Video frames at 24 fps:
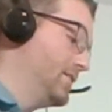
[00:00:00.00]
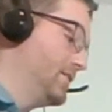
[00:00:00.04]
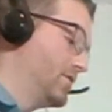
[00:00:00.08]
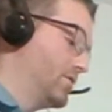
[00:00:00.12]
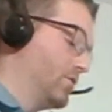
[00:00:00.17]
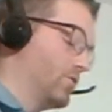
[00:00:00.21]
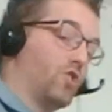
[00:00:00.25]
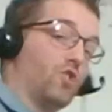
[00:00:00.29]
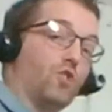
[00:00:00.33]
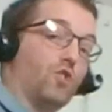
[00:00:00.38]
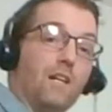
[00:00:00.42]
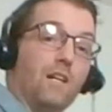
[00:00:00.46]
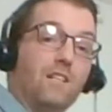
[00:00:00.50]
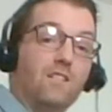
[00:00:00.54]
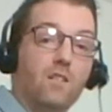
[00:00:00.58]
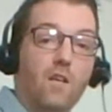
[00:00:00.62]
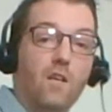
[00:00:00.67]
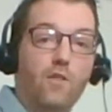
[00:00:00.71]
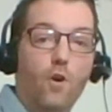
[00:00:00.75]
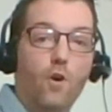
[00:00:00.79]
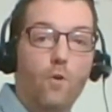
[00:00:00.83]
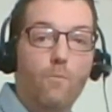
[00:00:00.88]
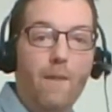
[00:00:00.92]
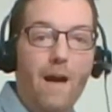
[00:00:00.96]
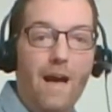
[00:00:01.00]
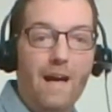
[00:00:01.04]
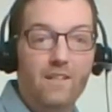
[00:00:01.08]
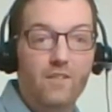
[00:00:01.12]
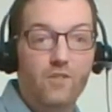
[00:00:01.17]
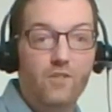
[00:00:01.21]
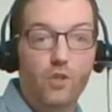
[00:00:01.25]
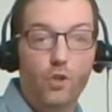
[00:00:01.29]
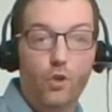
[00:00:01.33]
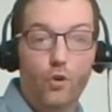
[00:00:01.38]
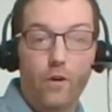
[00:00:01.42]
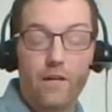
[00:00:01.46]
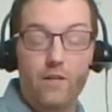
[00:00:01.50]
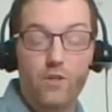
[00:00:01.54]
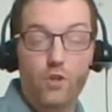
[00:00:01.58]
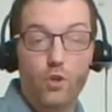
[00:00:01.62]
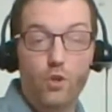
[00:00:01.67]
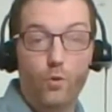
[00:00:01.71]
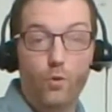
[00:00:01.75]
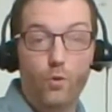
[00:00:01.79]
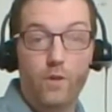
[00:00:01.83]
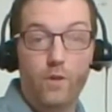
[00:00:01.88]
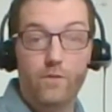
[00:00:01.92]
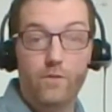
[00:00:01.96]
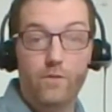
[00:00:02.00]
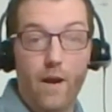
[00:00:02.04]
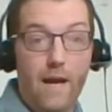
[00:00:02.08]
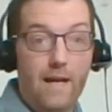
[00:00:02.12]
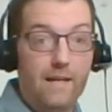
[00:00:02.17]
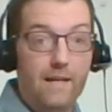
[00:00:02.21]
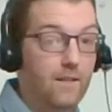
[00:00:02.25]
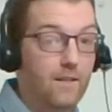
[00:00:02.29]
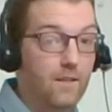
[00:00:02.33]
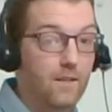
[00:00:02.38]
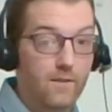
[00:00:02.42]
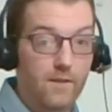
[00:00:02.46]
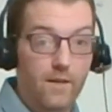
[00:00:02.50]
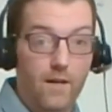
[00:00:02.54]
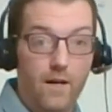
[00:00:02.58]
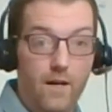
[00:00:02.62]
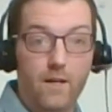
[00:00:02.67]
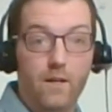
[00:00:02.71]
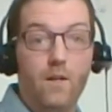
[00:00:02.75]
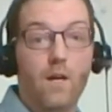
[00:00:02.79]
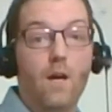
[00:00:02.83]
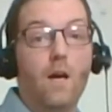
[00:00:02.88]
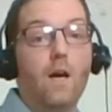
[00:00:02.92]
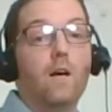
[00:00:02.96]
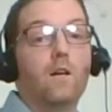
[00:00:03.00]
So Stretch Litho Matte is a great choice for any design.